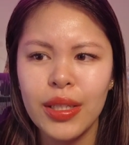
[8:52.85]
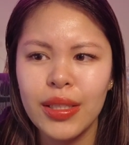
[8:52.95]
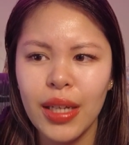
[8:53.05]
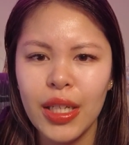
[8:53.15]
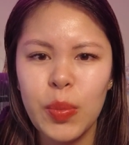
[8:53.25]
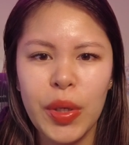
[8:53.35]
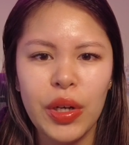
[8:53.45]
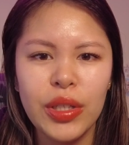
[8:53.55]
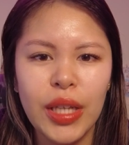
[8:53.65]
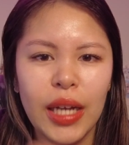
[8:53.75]
It's nice
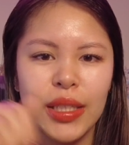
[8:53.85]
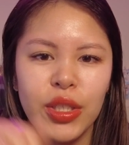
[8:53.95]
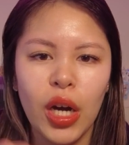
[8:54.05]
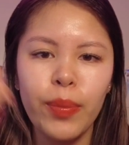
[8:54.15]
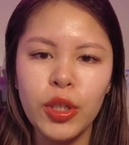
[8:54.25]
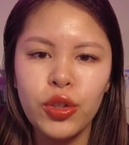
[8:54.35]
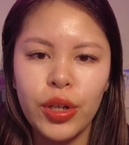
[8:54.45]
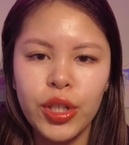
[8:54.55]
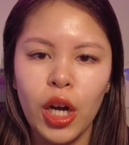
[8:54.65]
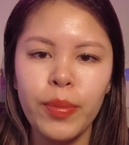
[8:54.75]
because it has a top entry.